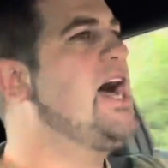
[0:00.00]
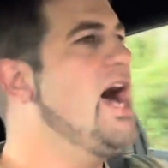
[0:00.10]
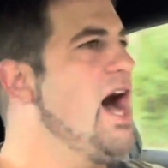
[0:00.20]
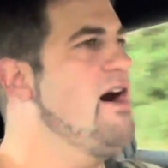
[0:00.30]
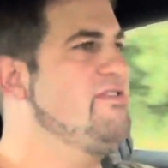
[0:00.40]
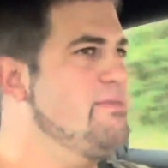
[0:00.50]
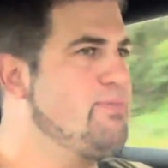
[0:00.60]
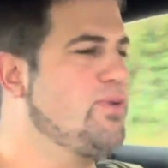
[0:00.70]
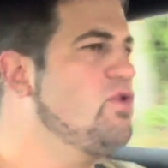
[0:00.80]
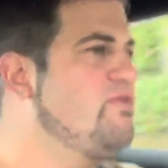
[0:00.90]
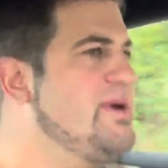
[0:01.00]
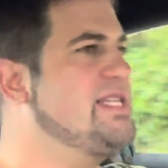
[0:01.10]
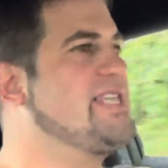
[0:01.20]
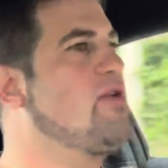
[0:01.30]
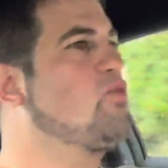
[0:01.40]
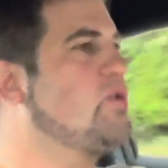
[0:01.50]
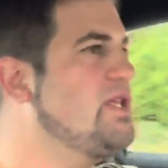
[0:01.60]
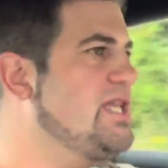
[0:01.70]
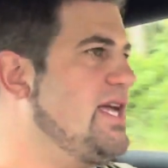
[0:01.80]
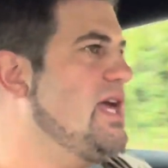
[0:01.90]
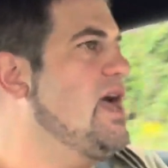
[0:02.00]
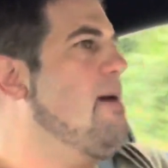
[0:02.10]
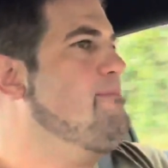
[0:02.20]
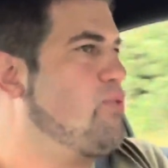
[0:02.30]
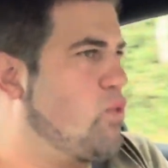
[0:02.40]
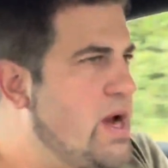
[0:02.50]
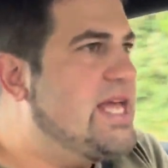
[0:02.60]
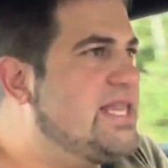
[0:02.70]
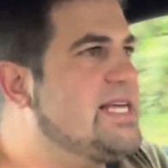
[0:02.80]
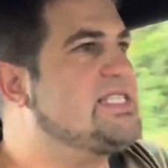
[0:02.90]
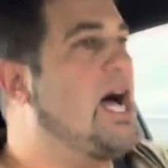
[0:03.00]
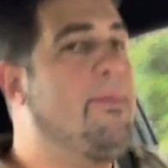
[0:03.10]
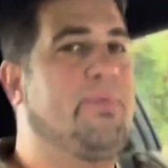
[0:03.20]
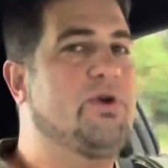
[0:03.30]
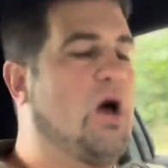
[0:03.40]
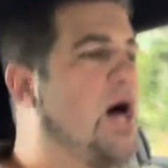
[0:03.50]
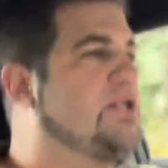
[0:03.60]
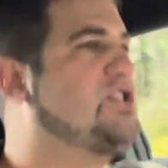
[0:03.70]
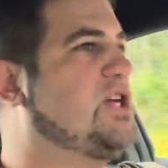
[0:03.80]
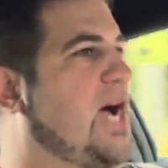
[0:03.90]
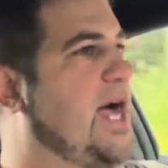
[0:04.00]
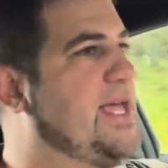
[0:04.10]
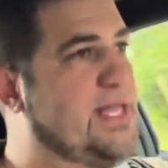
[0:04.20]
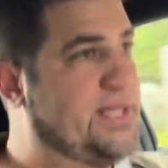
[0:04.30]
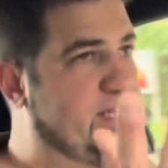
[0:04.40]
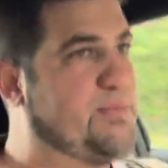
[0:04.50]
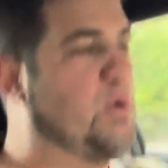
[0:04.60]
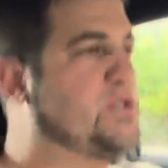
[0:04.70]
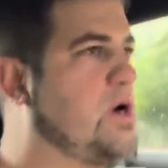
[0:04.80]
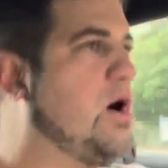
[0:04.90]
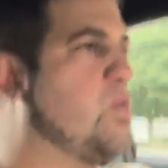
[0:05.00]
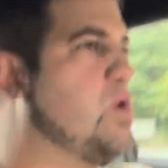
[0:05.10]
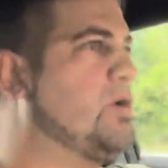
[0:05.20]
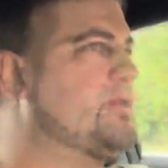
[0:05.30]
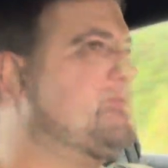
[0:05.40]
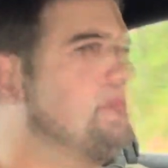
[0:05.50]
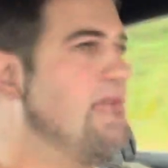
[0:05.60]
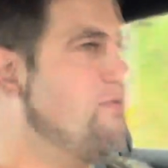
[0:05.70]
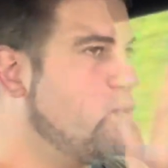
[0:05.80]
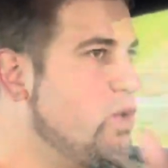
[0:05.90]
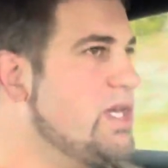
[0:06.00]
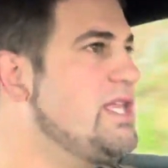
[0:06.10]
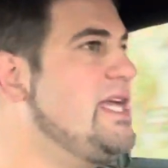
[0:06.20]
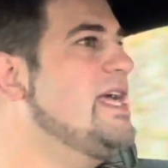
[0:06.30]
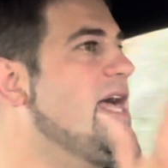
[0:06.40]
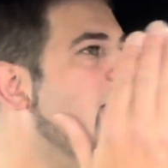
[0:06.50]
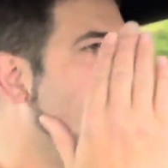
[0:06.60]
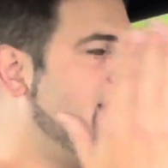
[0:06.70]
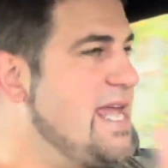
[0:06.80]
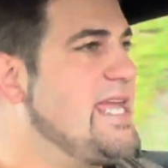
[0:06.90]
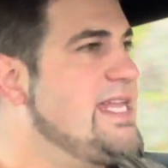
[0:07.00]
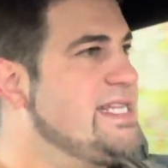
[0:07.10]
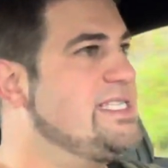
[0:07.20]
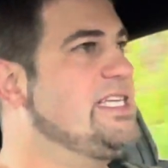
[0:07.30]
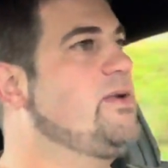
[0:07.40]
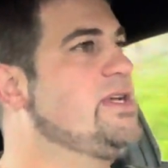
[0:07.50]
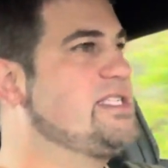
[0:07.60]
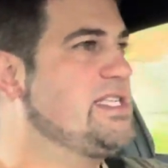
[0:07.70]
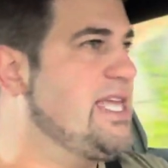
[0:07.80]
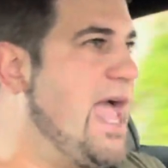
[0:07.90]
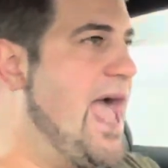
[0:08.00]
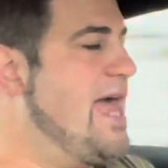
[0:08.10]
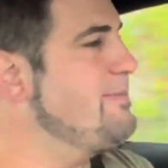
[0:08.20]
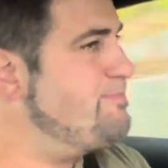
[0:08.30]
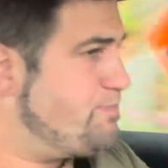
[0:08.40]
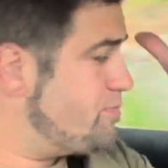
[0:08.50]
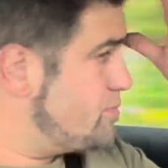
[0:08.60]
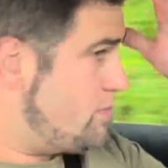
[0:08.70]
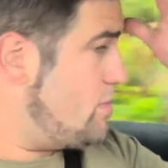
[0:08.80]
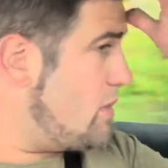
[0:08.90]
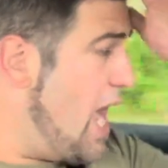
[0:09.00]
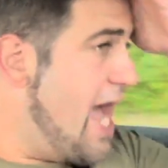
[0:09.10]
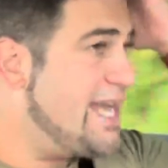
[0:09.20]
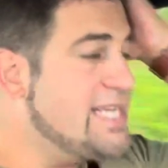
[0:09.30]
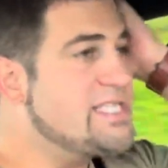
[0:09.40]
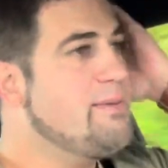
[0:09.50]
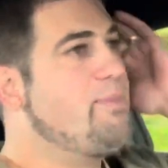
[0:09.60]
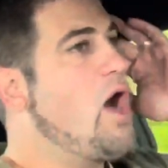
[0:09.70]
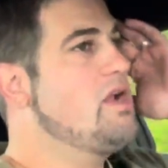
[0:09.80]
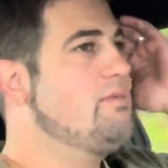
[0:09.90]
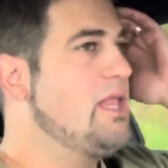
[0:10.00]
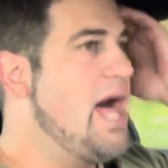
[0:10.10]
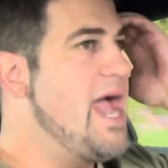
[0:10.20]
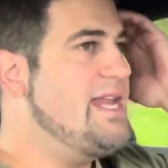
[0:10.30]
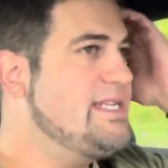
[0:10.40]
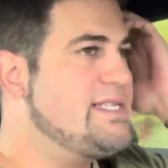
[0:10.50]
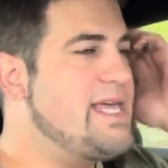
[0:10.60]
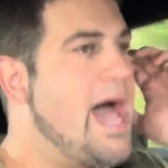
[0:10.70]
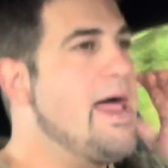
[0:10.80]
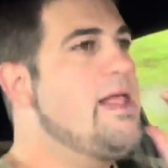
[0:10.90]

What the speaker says: of improvements that really bring this up a notch in the sports car world too. They've really taken it seriously, and I guess the bottom line is that